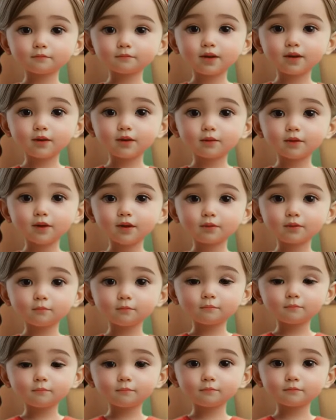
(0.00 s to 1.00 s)
Hello!
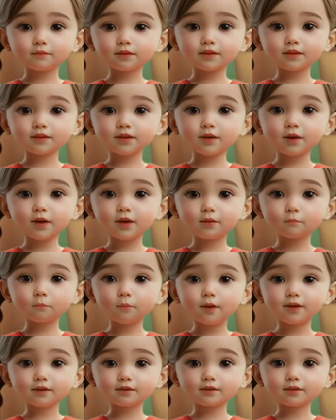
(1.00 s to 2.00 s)
Today I
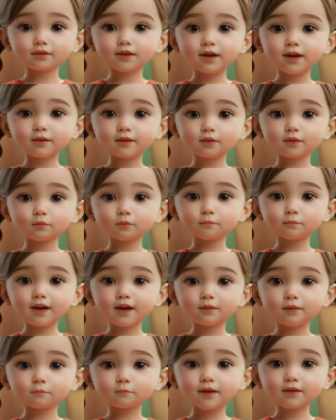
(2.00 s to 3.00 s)
want to tell you
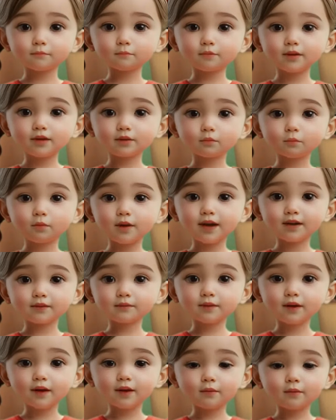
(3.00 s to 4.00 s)
about my Big
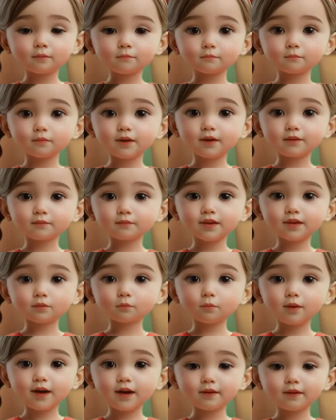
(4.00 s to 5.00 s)
Grandma. My Big
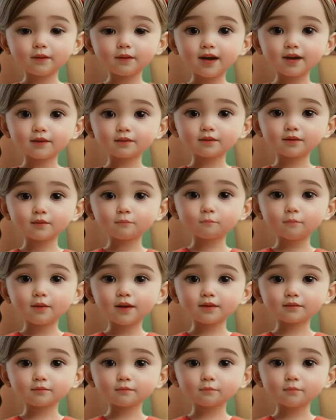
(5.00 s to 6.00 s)
Grandma is the
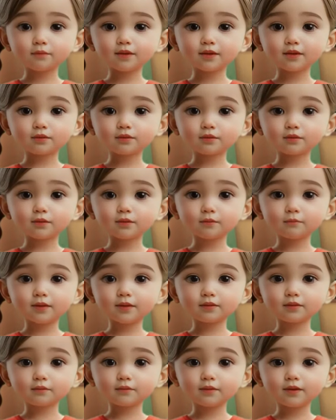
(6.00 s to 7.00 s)
best because she
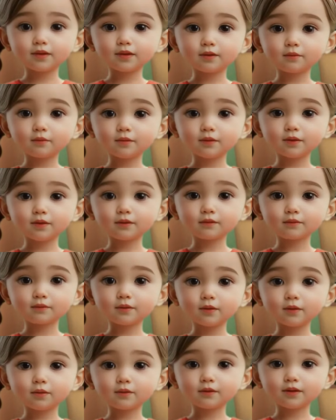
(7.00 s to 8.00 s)
makes the
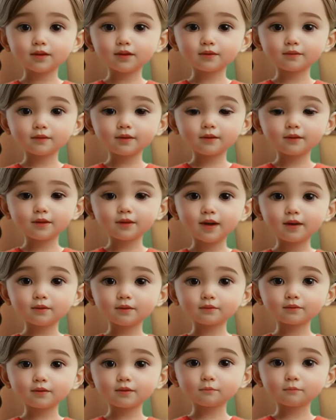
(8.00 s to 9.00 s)
yummiest cookies and
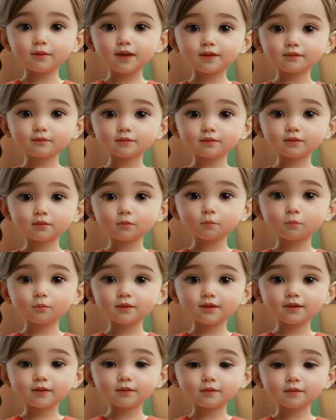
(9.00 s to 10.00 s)
tells the best
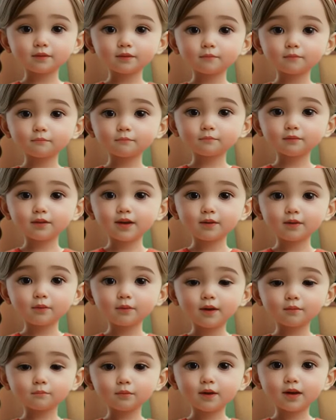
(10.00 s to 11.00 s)
stories. I
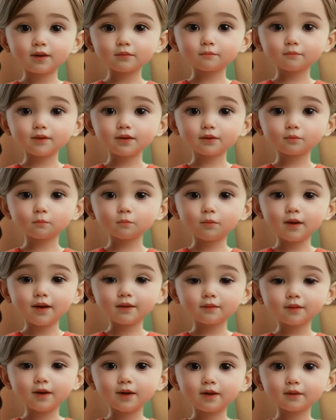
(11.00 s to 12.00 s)
love my Big
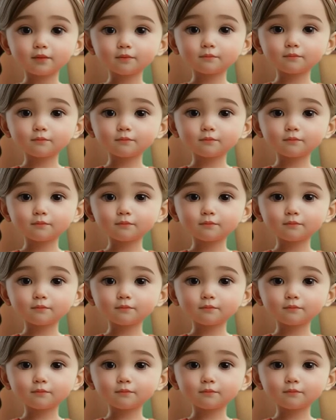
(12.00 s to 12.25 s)
Grandma!